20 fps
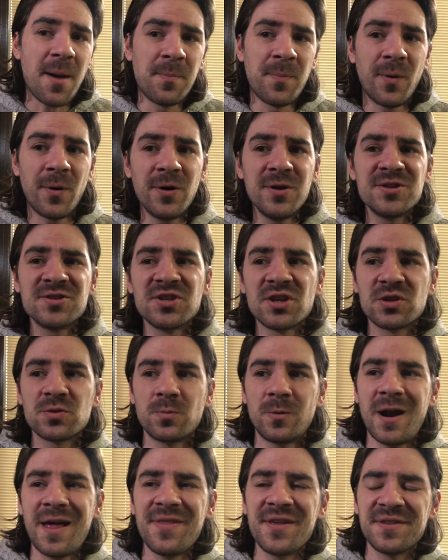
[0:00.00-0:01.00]
points that
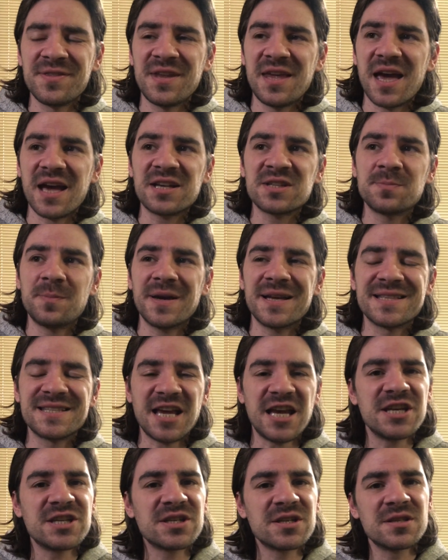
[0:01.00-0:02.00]
rather the
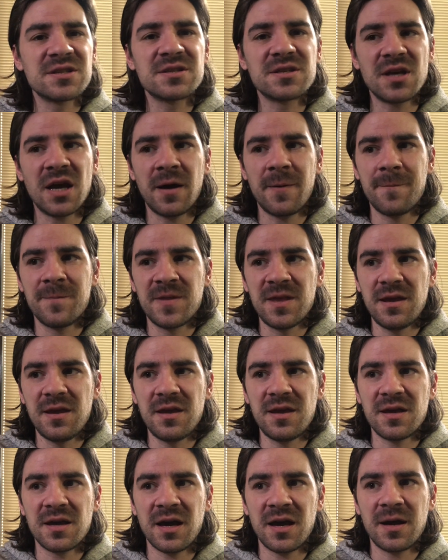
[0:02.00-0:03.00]
expectations of
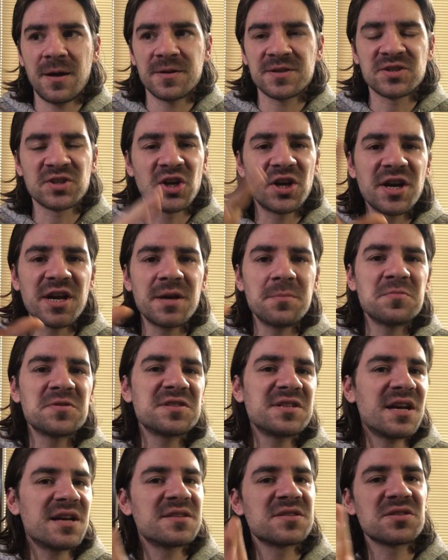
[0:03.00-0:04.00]
the
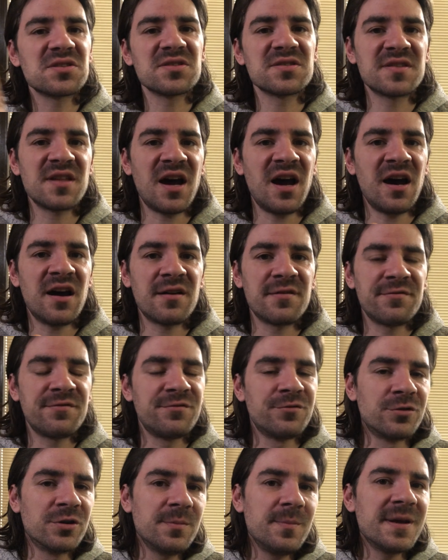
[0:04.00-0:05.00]
circumstances that are
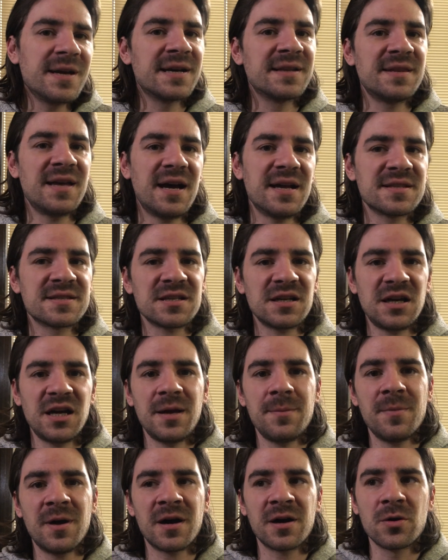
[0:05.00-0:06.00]
forming at that
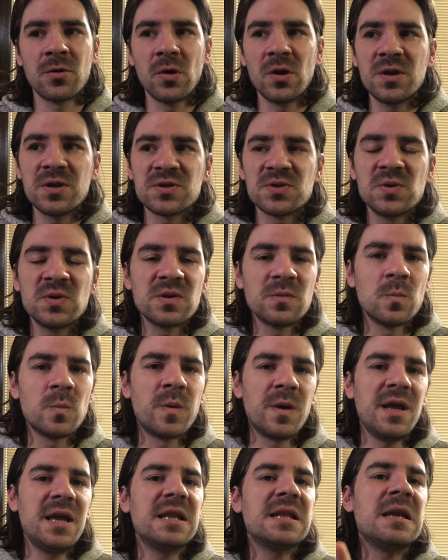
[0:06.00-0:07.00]
time are going to
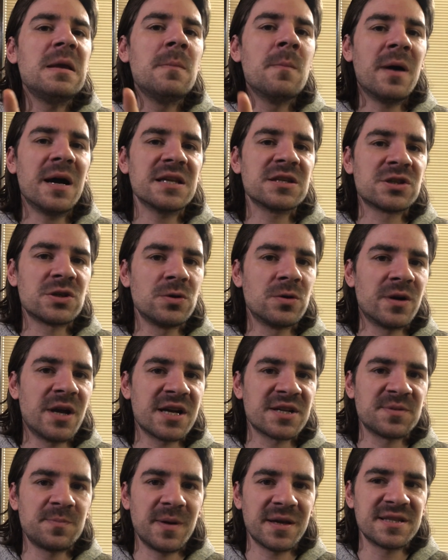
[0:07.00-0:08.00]
completely match your
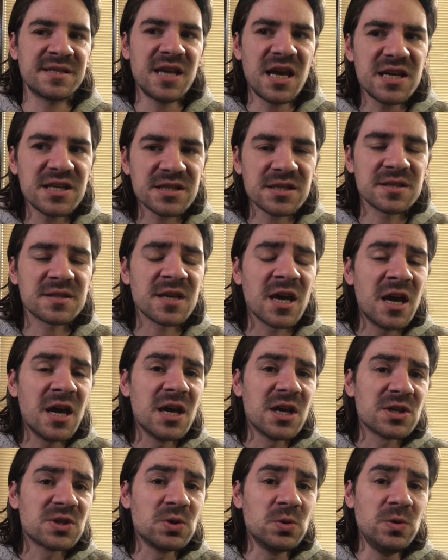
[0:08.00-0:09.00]
expectations.
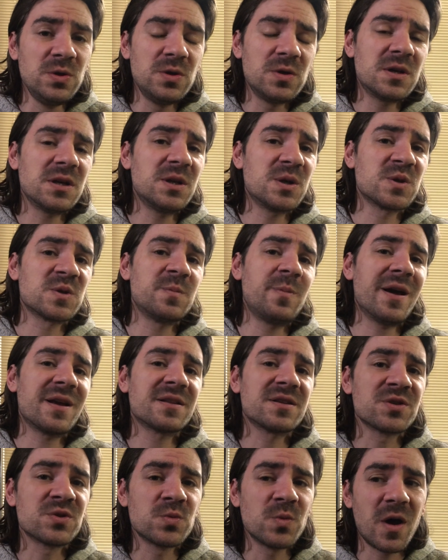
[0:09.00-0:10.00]
So you can
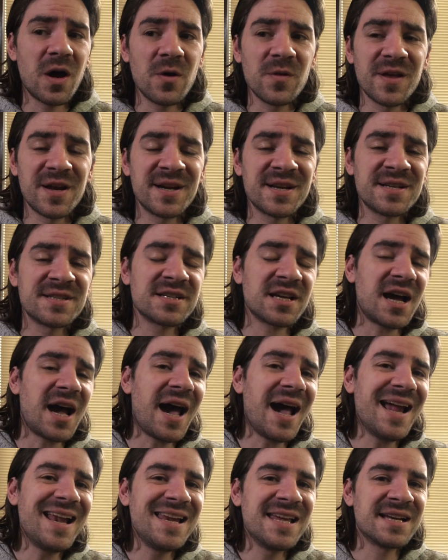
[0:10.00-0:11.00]
expect as well that it is
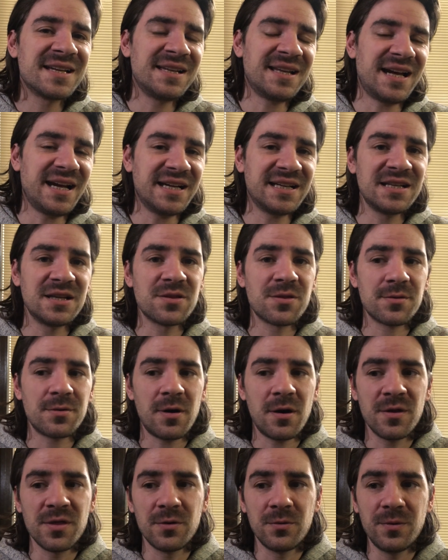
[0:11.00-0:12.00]
highly unlikely
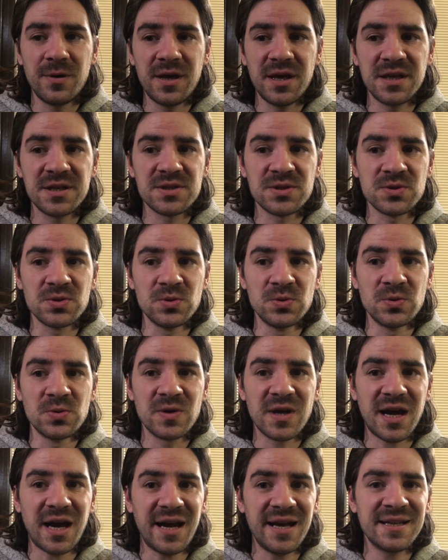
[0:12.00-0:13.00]
throughout the week to
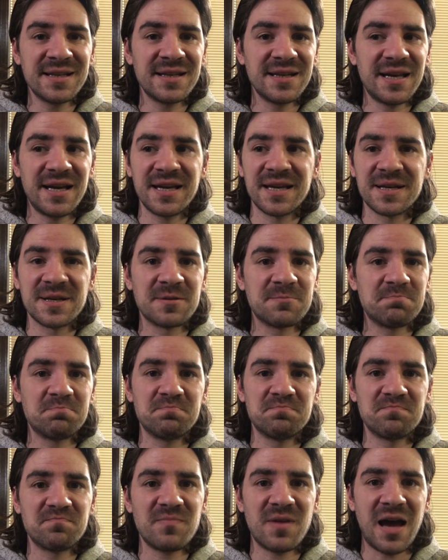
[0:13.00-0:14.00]
kind of like
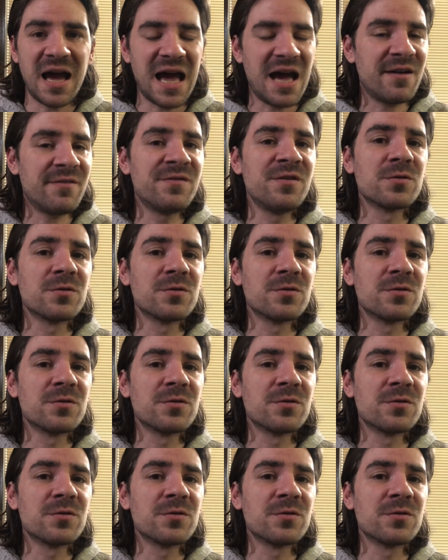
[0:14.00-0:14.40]
have